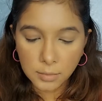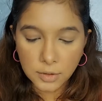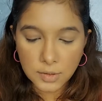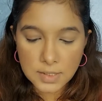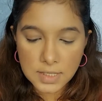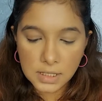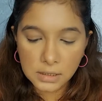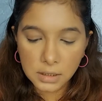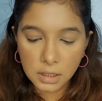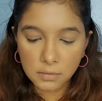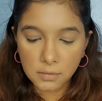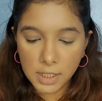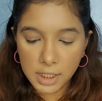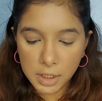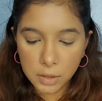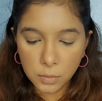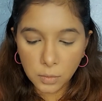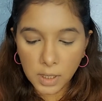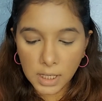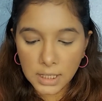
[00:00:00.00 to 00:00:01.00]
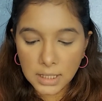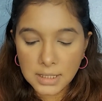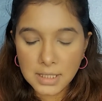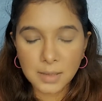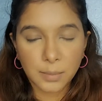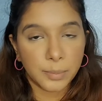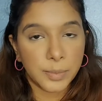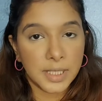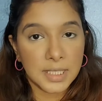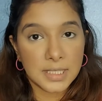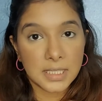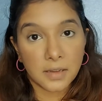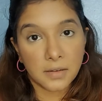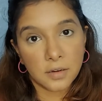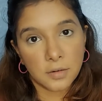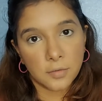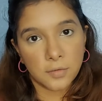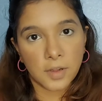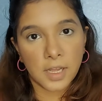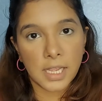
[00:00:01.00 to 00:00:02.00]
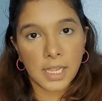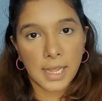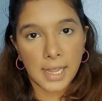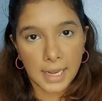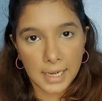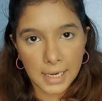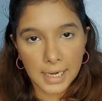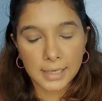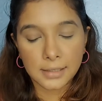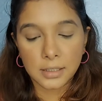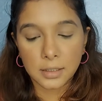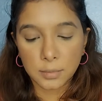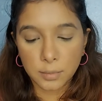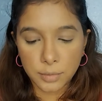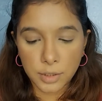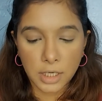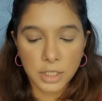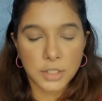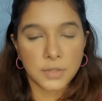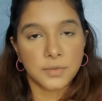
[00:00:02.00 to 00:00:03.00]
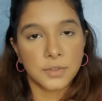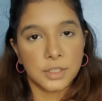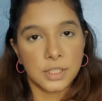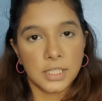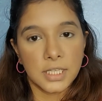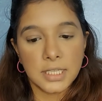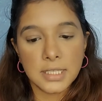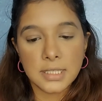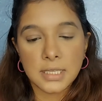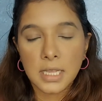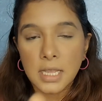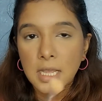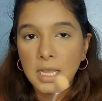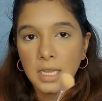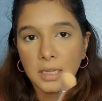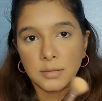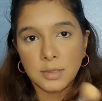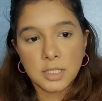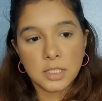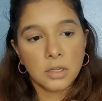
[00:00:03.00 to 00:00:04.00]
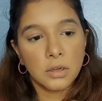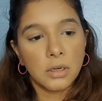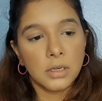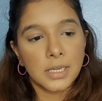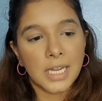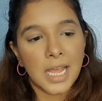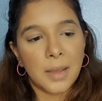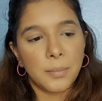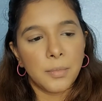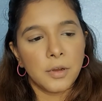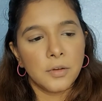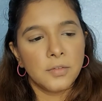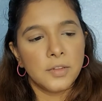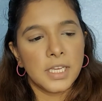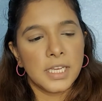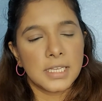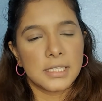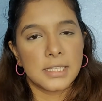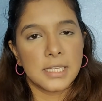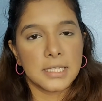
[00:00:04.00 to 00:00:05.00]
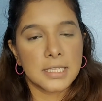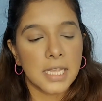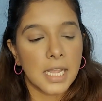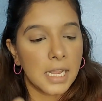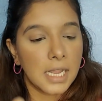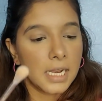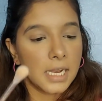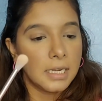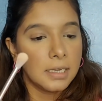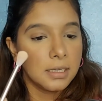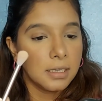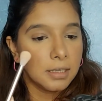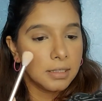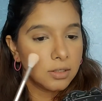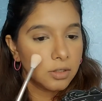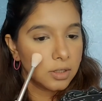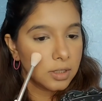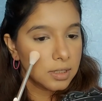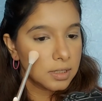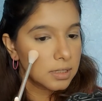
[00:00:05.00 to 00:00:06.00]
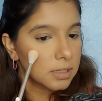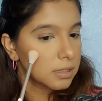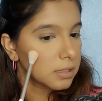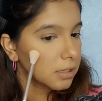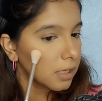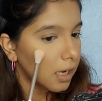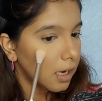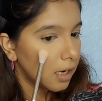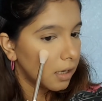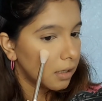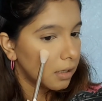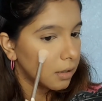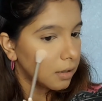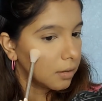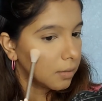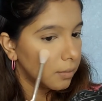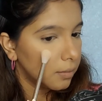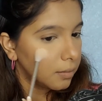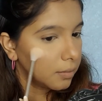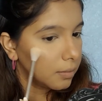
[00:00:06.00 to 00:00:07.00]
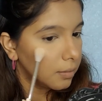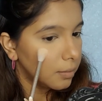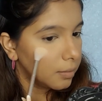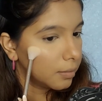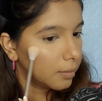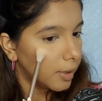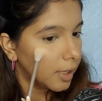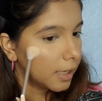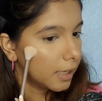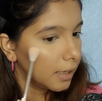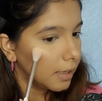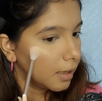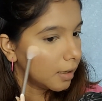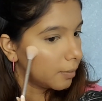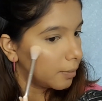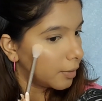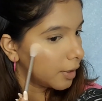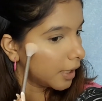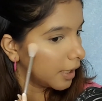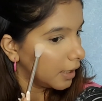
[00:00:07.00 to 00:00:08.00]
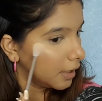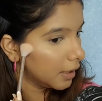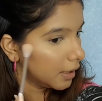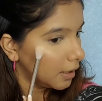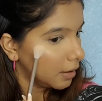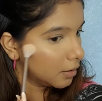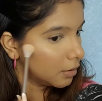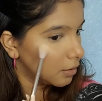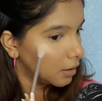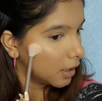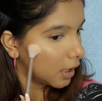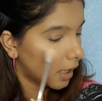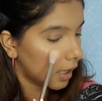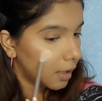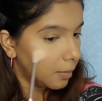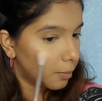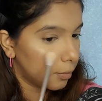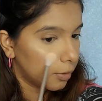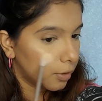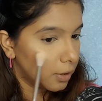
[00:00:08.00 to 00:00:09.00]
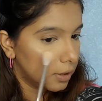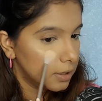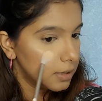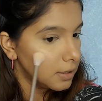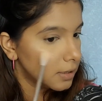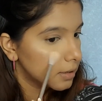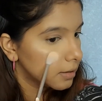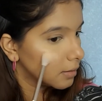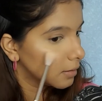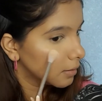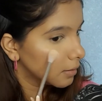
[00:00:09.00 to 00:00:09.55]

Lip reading: using the Wet n Wild's P75 highlighter brush for this. I'm just going to tap off the excess highlighter and just start by applying it to the high points.